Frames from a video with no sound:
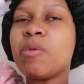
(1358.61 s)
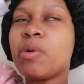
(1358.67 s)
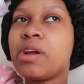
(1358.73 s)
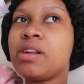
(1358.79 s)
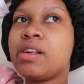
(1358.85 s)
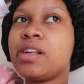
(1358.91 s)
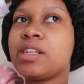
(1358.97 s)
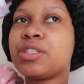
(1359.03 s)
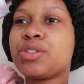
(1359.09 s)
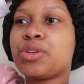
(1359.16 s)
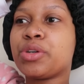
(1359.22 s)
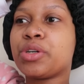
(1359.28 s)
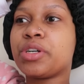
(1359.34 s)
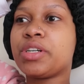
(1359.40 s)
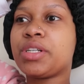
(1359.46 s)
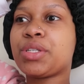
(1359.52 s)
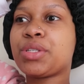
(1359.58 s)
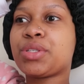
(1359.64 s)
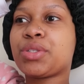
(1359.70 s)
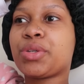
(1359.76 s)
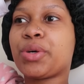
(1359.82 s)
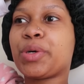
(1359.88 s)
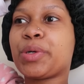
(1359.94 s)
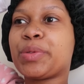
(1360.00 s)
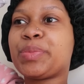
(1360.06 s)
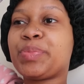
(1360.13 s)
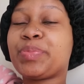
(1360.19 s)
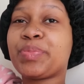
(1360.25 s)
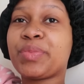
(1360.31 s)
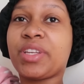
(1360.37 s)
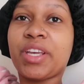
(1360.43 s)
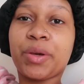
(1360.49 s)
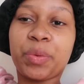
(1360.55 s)
apparently it's good so
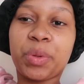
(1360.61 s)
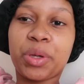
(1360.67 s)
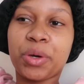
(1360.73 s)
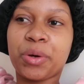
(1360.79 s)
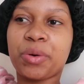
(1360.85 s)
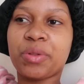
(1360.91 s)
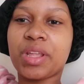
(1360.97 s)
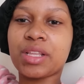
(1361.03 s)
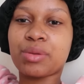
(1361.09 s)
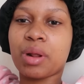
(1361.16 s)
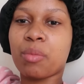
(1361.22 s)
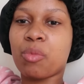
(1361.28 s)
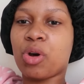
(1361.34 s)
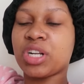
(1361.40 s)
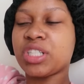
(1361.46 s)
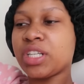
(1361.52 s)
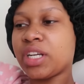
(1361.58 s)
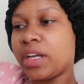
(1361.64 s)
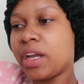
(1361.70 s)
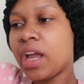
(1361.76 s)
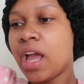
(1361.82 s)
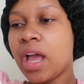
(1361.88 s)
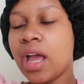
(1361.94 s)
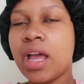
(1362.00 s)
here we go that's what i'm watching